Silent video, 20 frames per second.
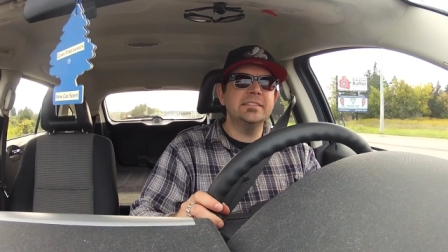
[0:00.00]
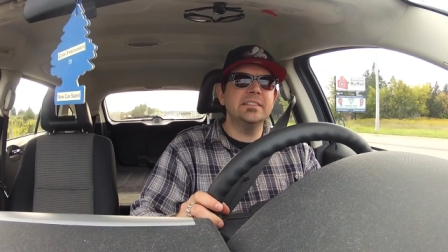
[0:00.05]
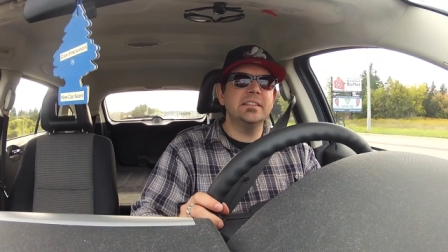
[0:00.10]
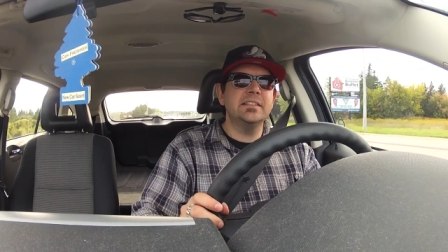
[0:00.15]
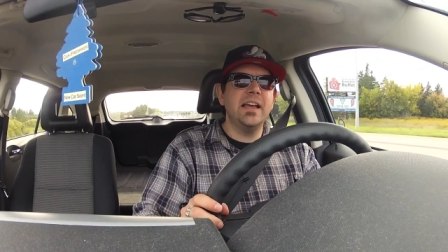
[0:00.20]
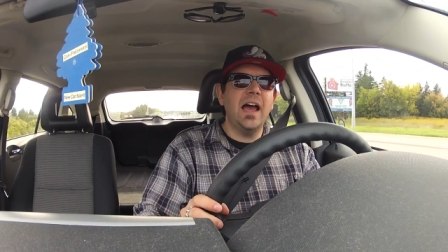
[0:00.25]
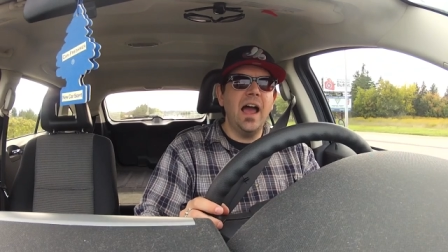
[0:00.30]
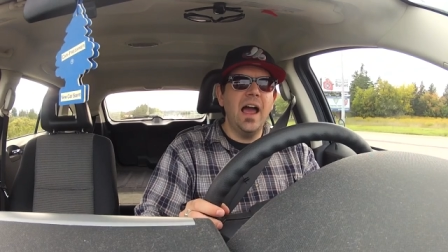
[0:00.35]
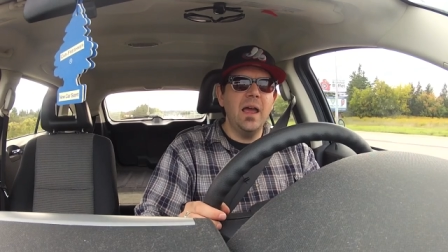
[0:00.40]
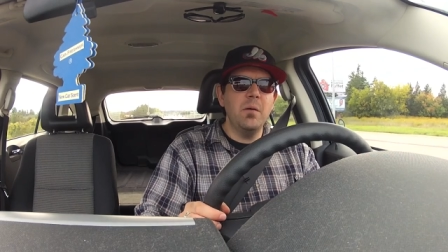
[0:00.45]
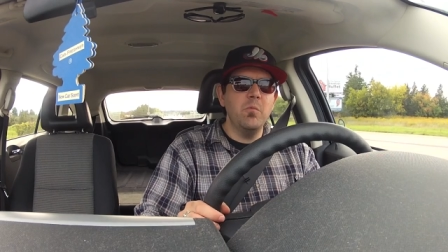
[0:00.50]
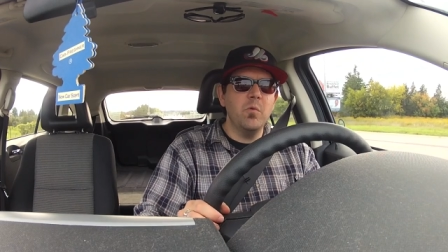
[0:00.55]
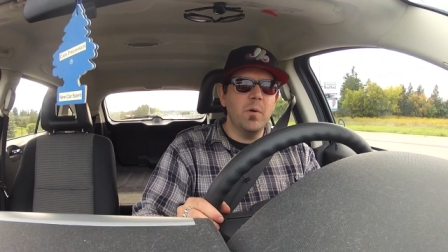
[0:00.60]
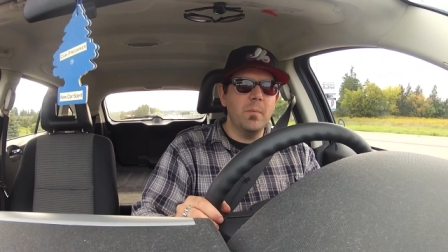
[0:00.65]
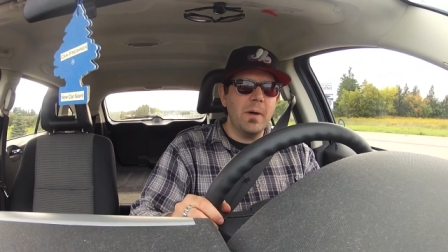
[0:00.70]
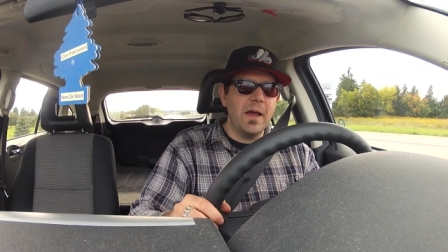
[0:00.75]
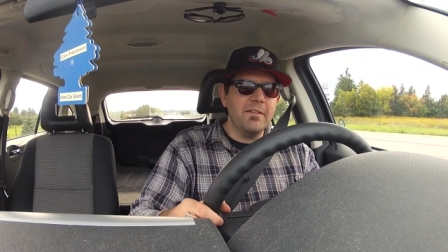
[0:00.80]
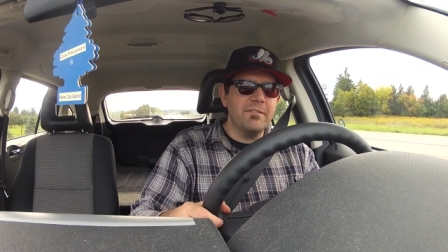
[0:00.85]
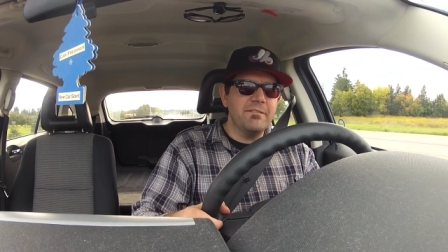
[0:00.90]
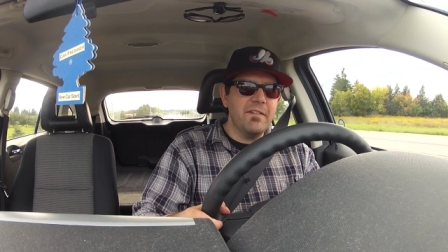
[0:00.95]
it's the time
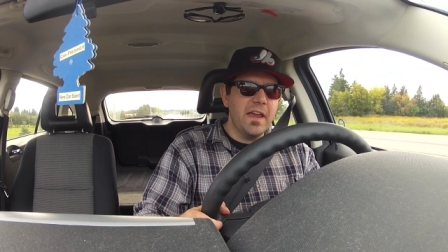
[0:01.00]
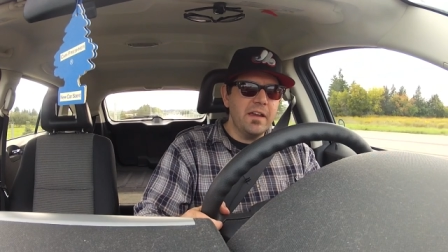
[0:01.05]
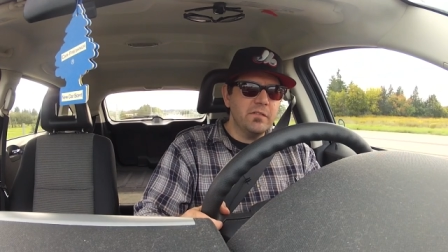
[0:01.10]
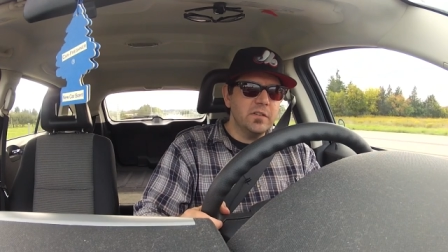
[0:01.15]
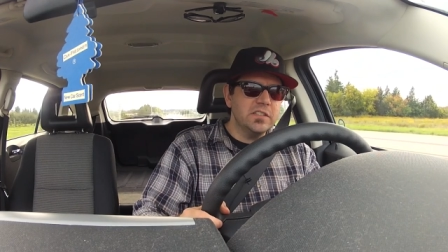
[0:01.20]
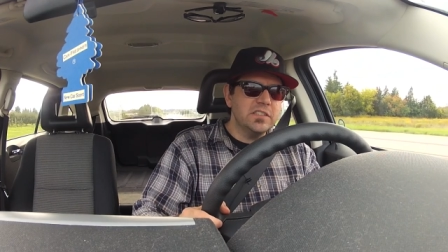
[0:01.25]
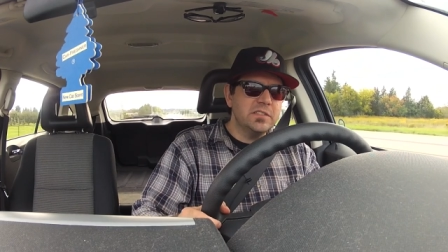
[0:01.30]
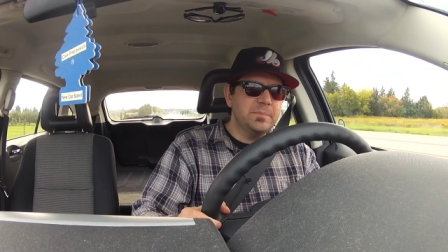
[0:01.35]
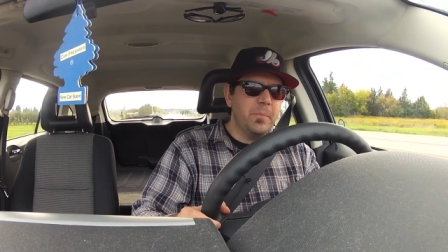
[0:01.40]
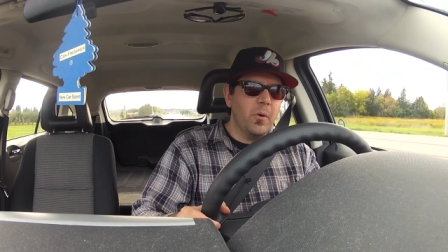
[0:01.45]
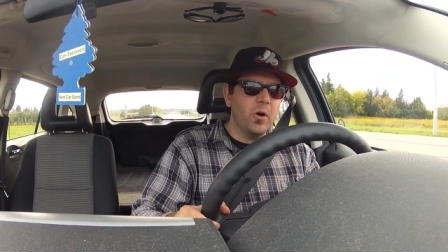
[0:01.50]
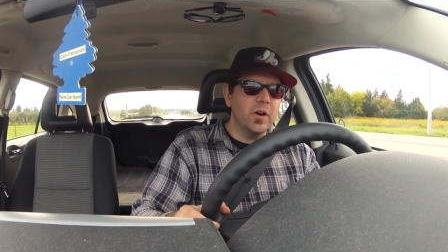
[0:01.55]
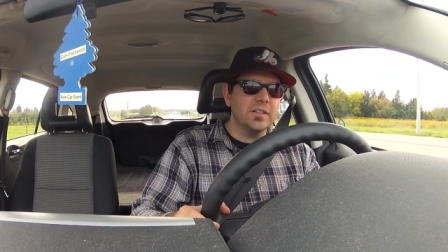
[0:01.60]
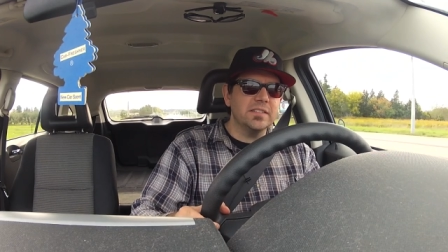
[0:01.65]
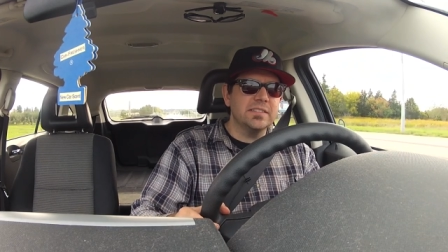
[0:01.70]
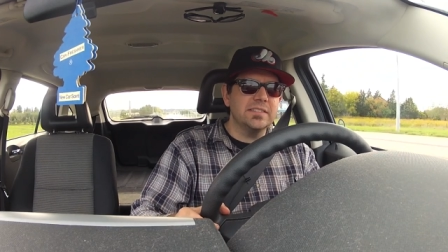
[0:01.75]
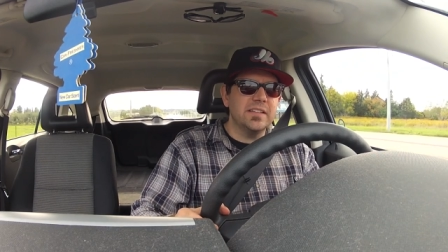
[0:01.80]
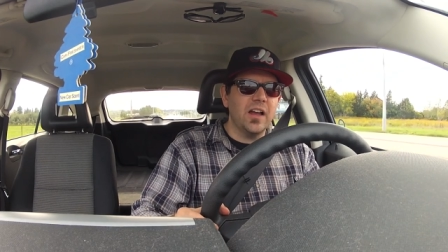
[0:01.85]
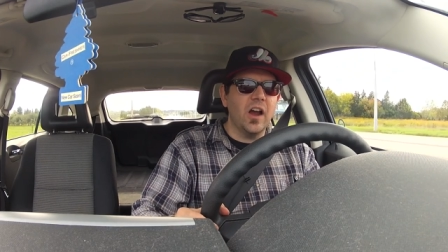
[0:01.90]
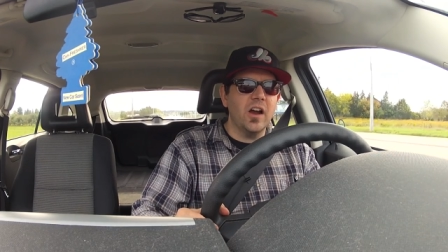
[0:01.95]
when my favorite sport
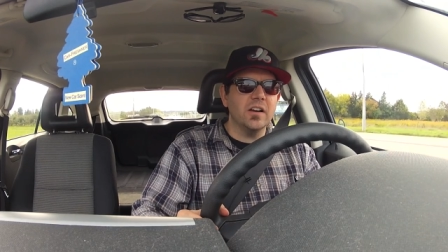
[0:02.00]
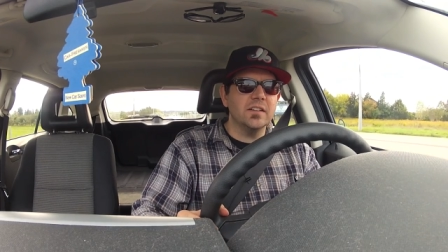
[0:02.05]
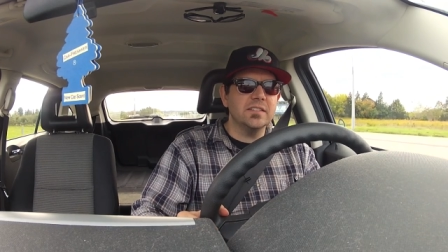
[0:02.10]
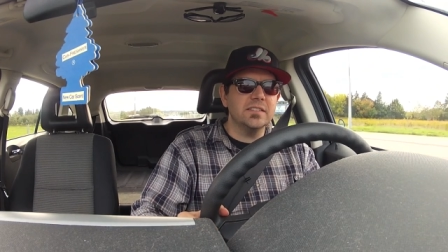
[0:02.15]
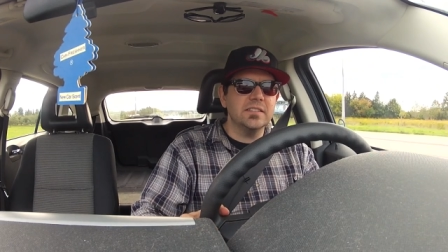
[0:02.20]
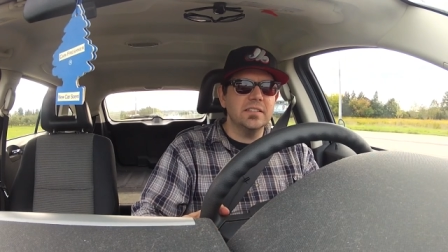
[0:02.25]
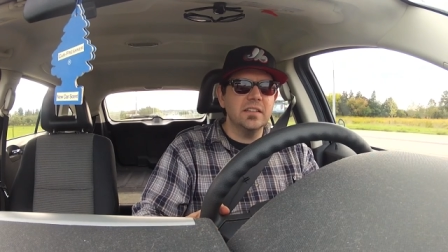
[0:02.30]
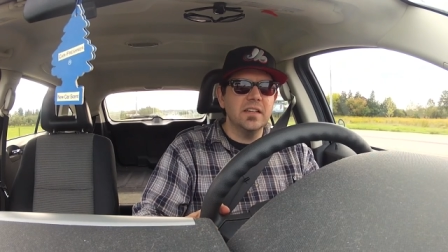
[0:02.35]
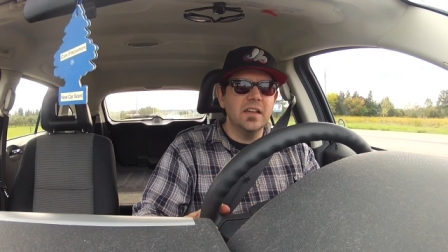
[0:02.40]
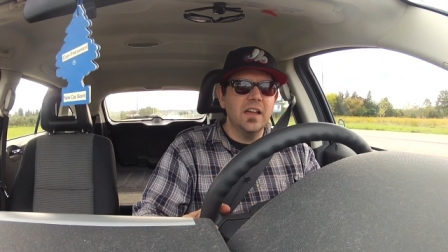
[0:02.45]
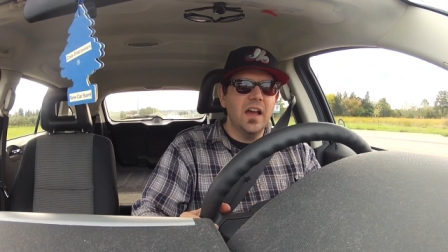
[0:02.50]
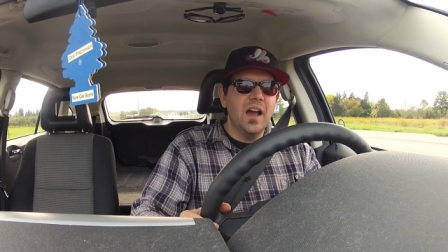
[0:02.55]
starts